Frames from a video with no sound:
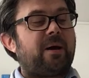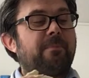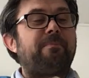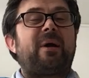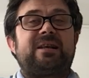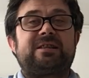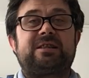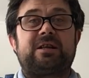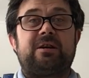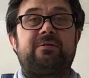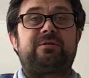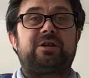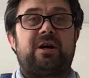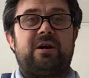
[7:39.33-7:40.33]
mass
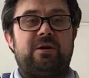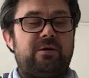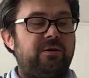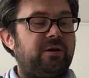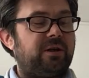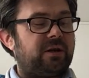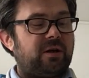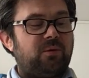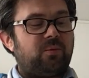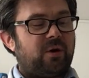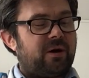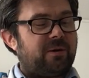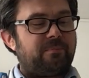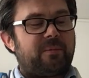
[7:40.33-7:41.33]
of dough, you know
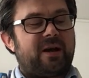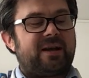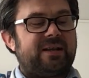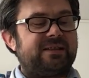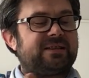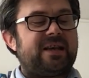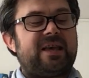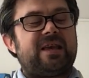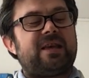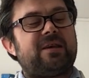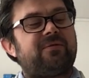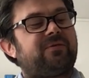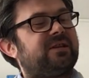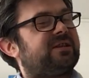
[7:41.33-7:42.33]
what? Mine is
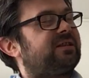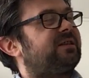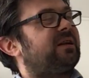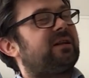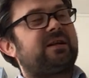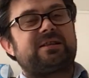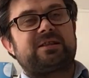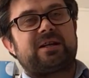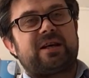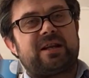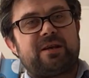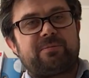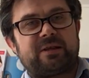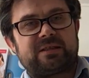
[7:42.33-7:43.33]
even still a
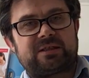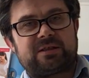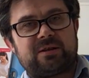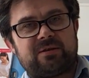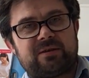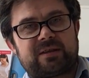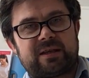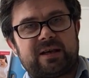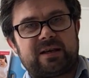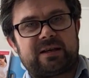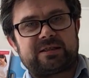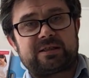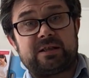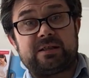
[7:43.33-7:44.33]
tiny bit too thin,
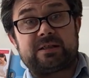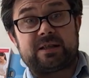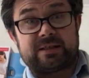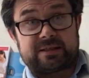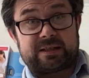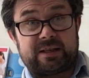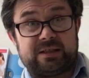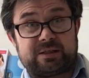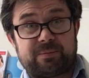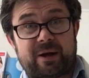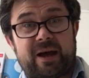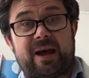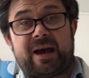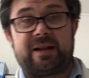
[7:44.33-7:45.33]
because can you see it sticking to
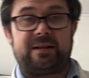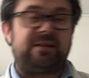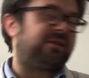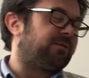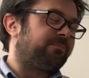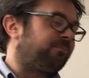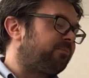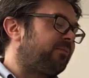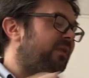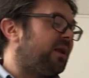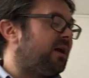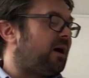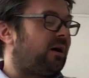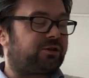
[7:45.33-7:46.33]
my hand?
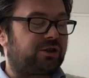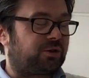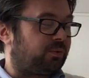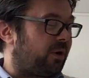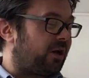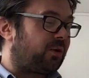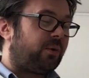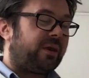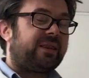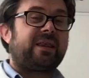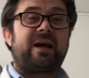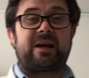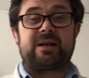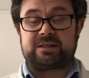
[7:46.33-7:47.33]
I'll just work with
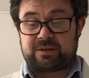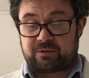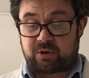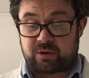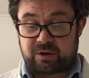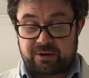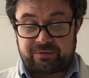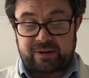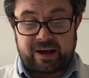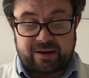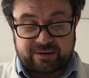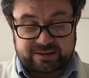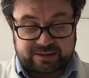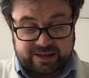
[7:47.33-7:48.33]
that because I've got no
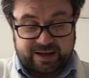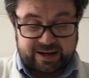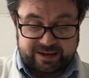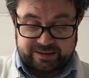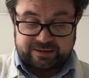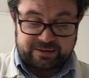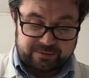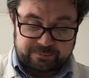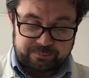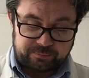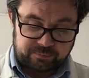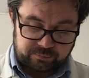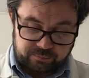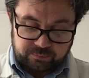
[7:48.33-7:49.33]
flour to hand.
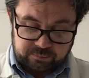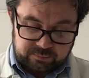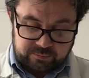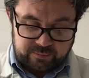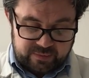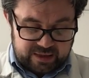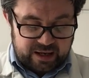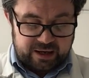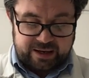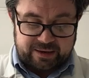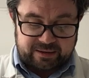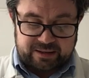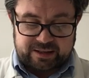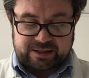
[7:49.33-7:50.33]
I'll
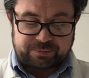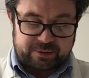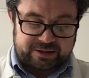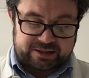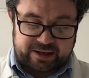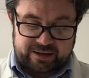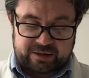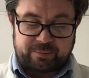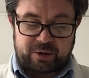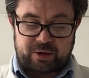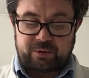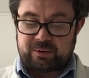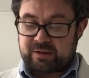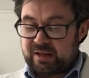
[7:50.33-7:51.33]
get the last bits out of the
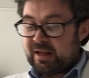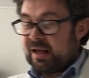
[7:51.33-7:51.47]
bowl,